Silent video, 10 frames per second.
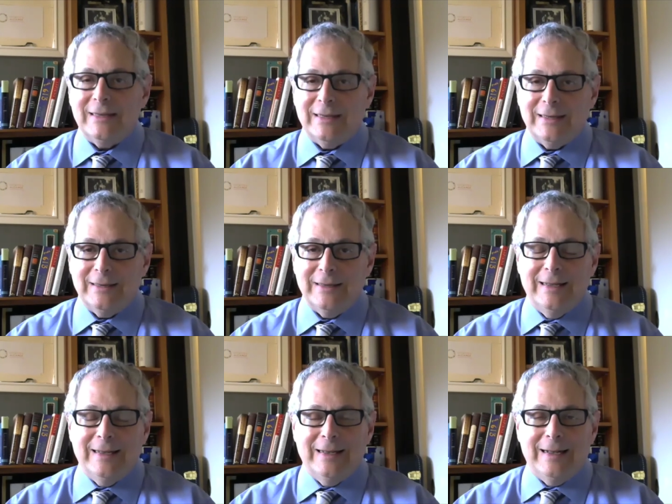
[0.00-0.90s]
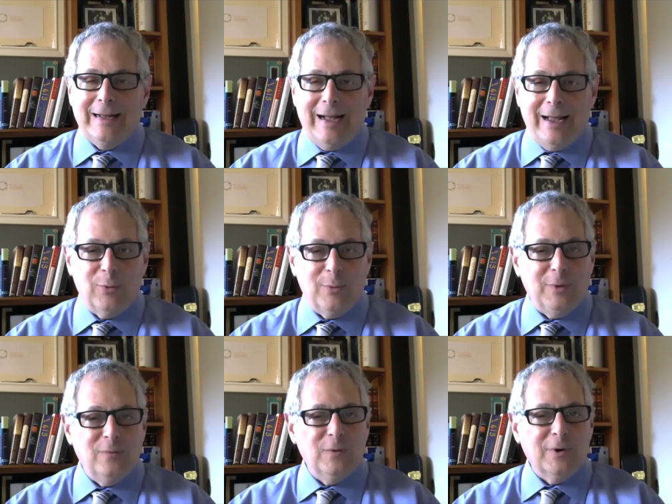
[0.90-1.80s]
I would
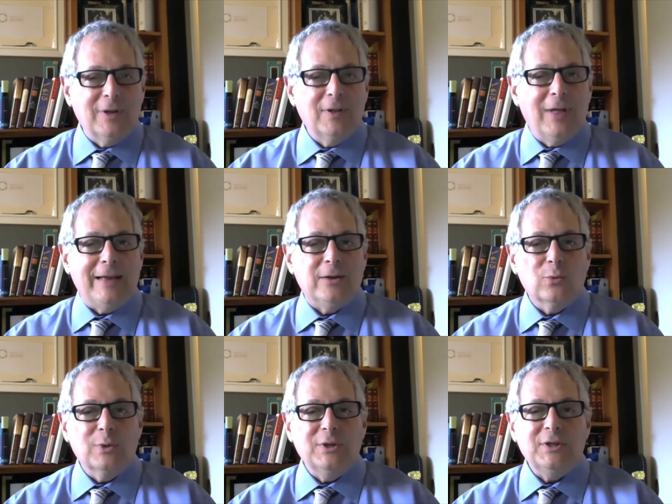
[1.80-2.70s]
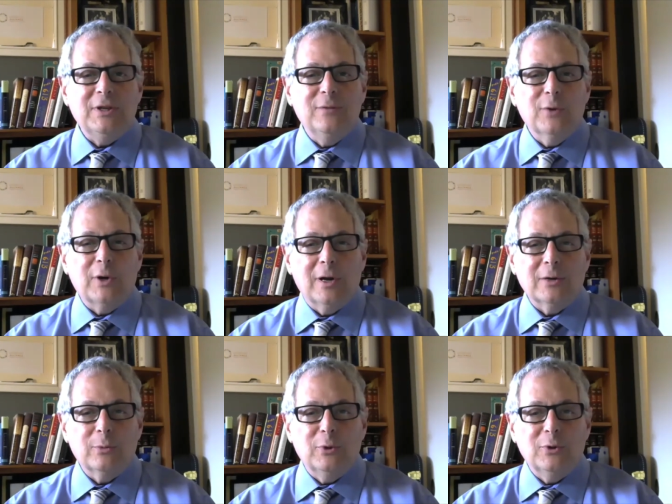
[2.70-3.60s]
be very glad to receive your
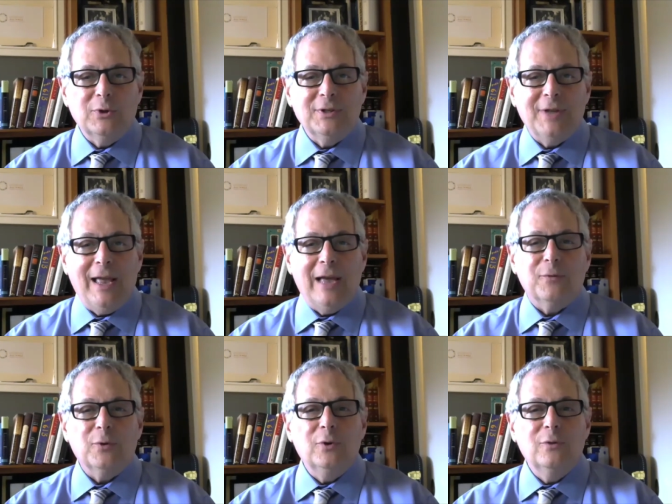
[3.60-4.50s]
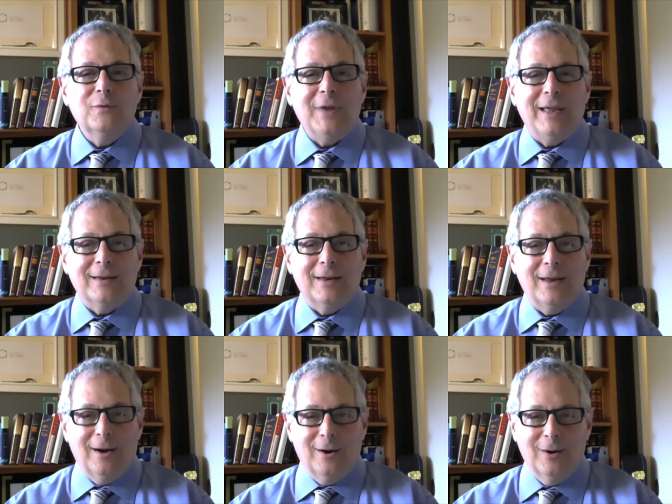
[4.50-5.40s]
contributions after you've taken
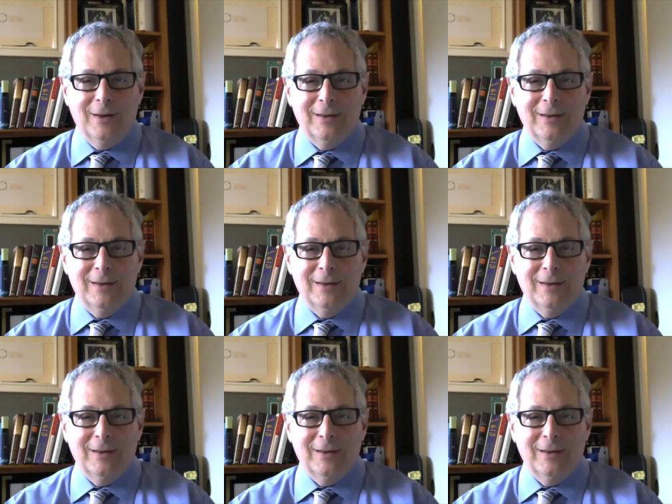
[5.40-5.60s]
care